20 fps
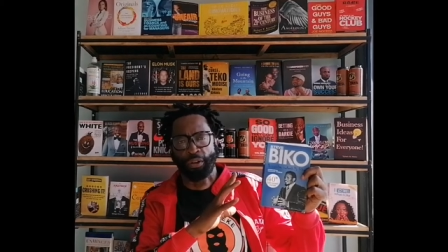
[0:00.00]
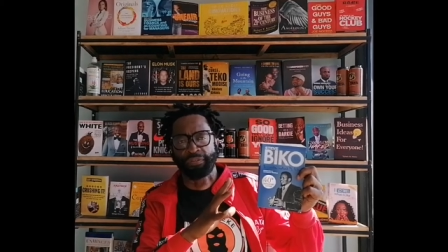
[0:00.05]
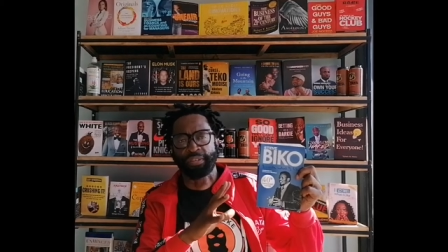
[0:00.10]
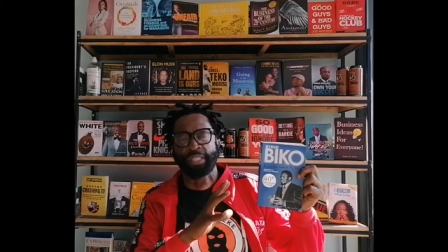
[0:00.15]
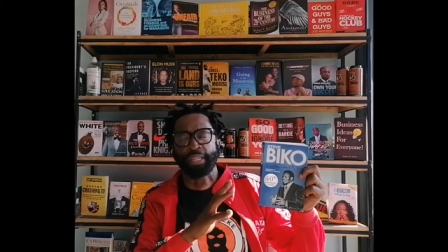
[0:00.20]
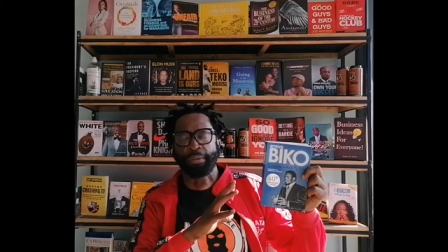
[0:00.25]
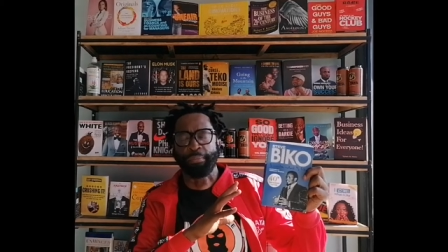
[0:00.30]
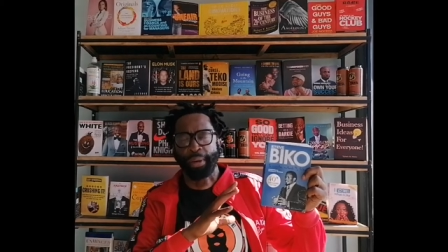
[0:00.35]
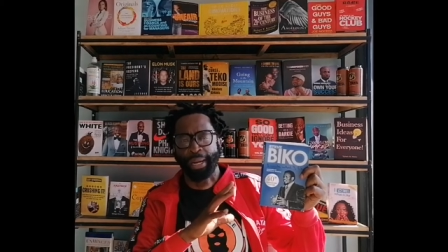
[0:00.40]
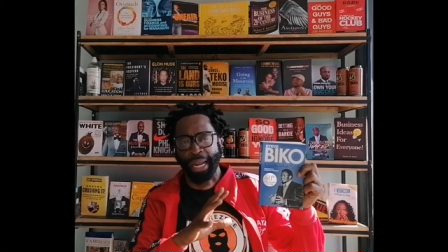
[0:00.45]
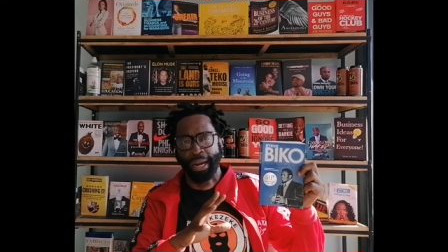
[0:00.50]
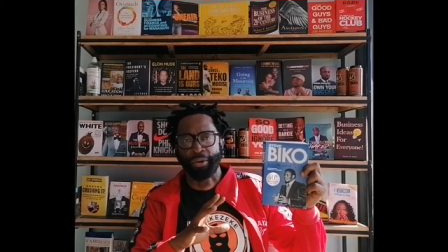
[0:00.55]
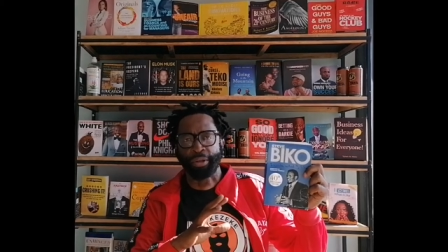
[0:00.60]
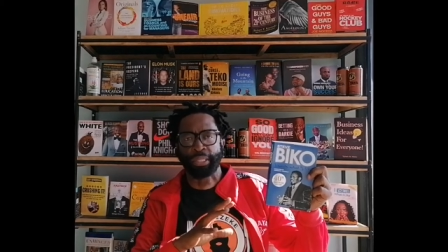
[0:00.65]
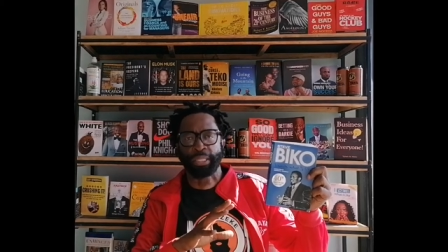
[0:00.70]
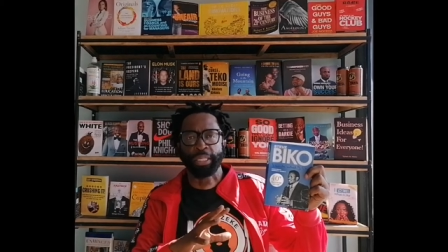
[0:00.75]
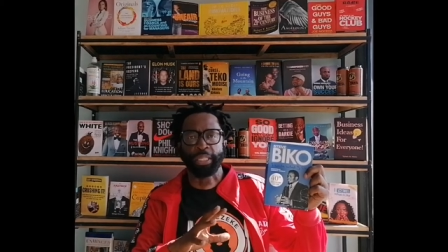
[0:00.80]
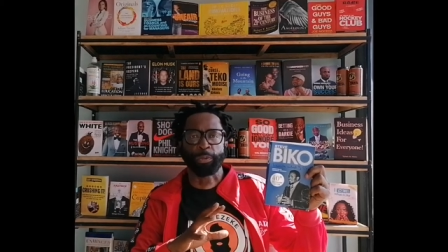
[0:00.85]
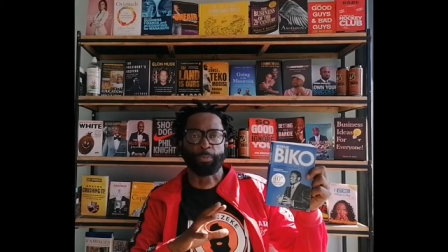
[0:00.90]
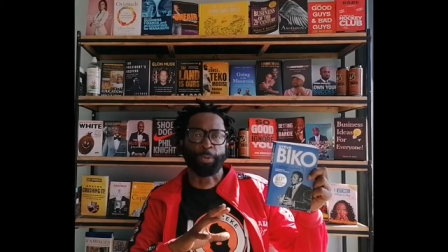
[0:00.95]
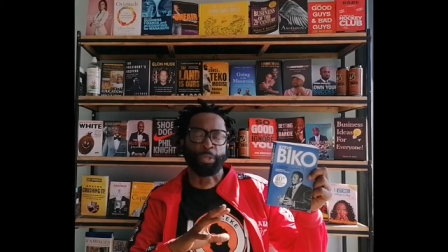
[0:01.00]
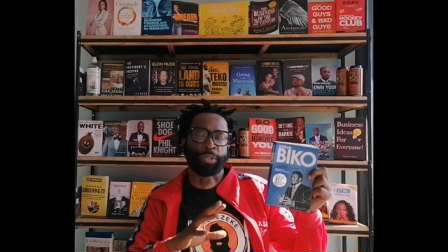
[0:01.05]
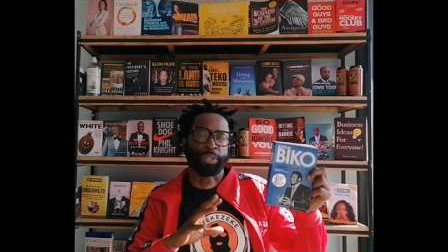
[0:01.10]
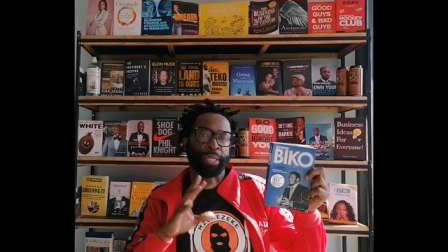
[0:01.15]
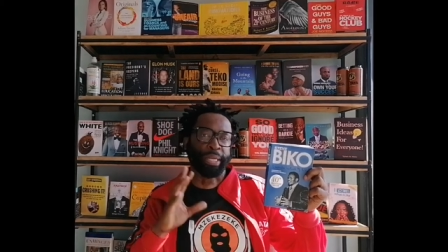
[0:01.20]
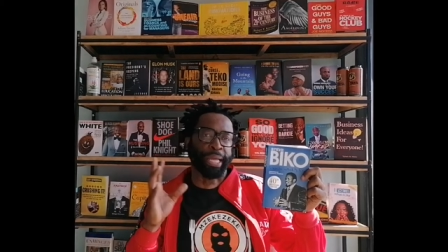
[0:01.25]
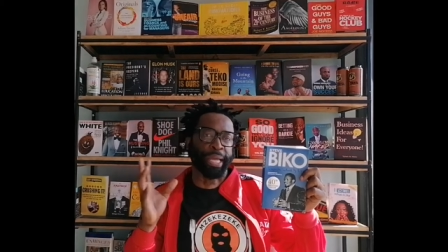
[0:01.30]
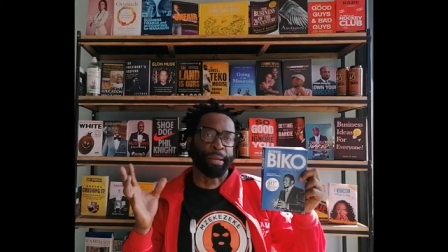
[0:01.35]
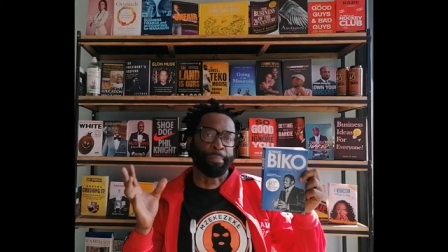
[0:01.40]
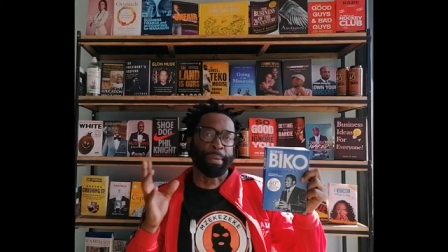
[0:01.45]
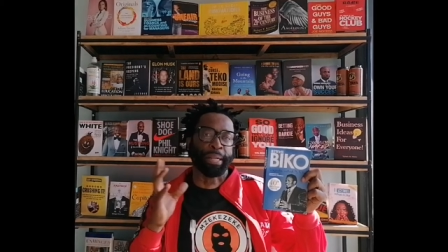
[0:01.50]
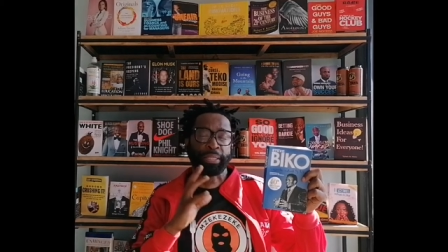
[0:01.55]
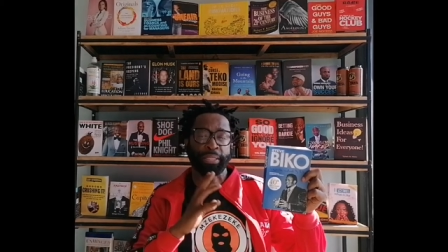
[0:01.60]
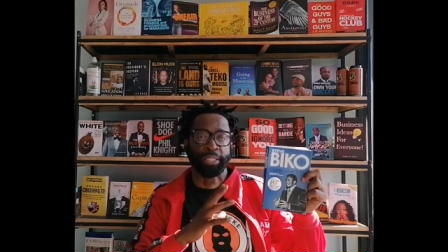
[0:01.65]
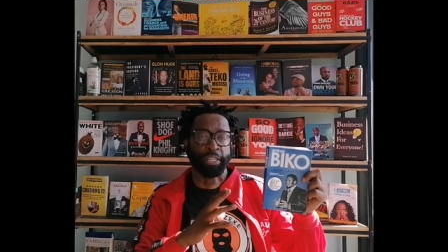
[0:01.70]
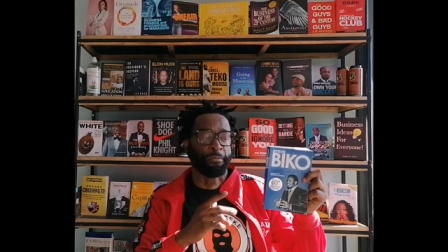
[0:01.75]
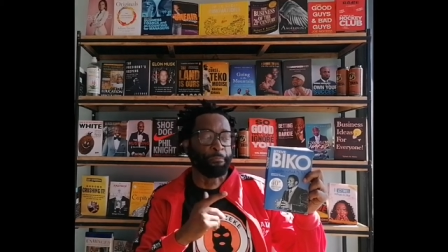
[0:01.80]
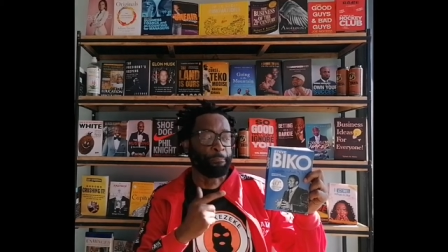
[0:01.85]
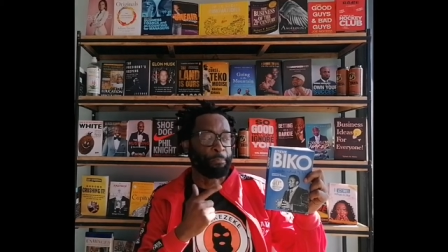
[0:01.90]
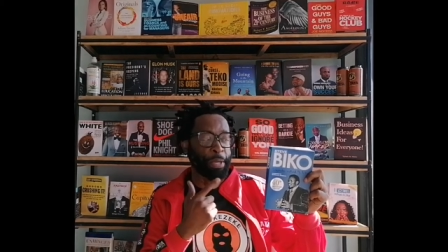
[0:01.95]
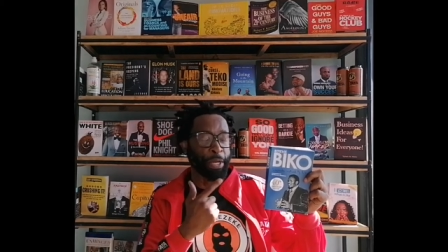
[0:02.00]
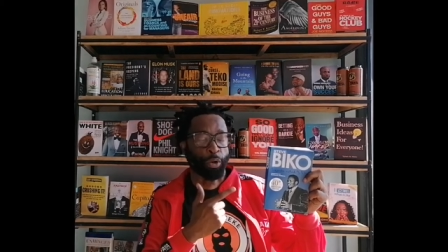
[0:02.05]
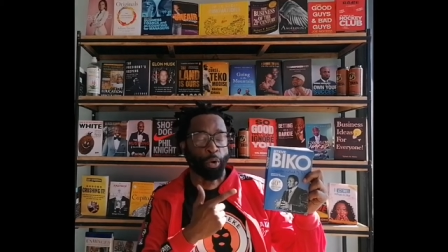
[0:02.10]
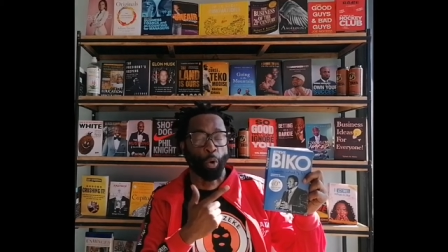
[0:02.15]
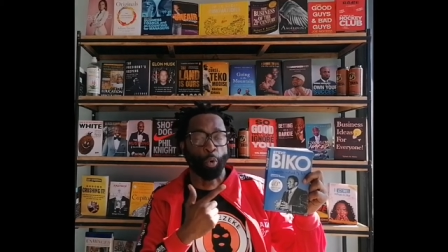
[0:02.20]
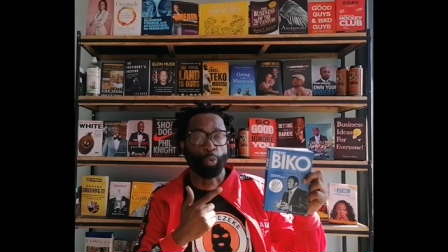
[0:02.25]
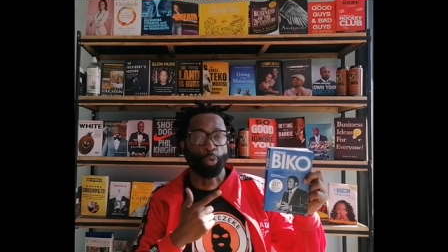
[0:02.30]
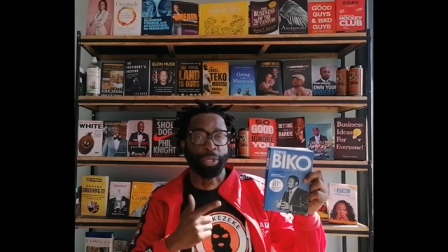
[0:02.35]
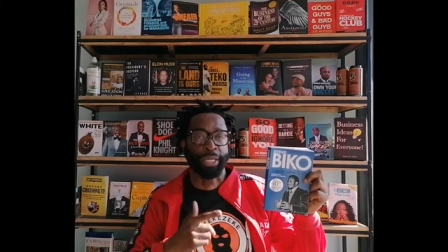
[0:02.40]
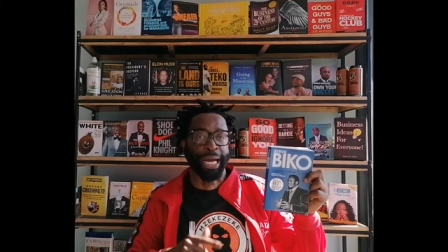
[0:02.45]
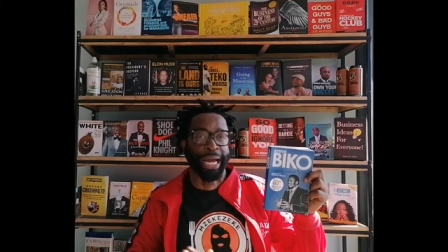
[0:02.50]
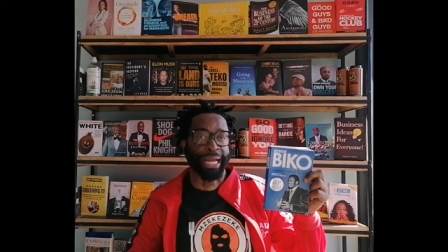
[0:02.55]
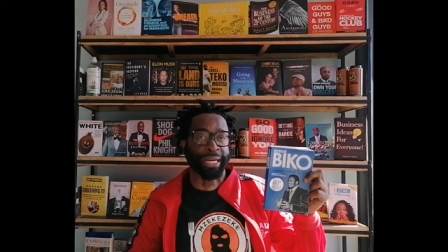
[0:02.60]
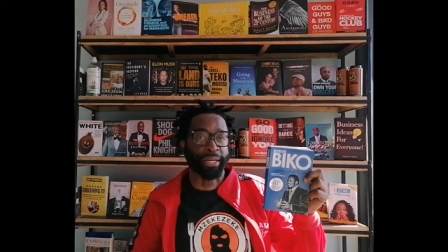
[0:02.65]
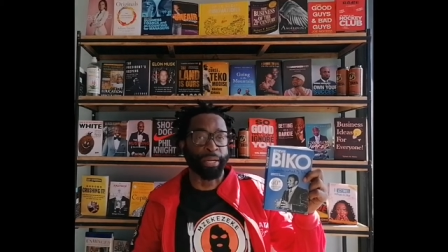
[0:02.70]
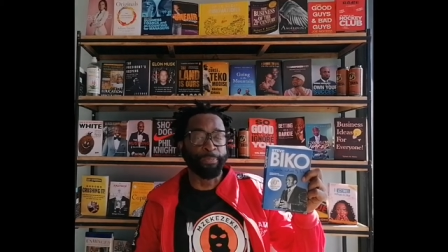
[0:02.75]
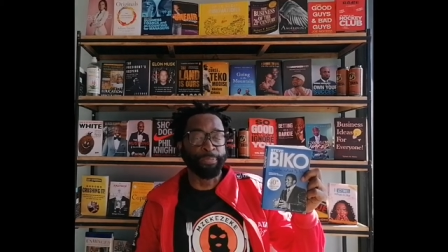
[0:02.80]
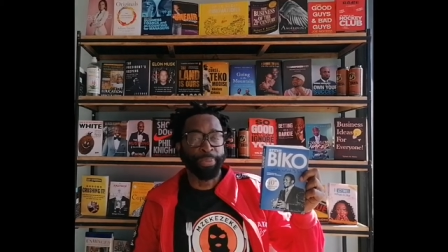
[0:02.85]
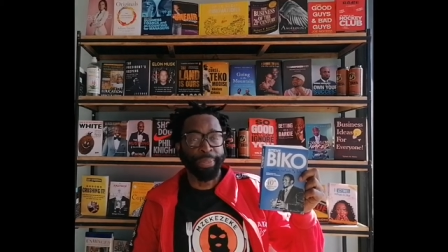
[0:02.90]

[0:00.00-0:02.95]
of similarities between him and Steve Biko, who died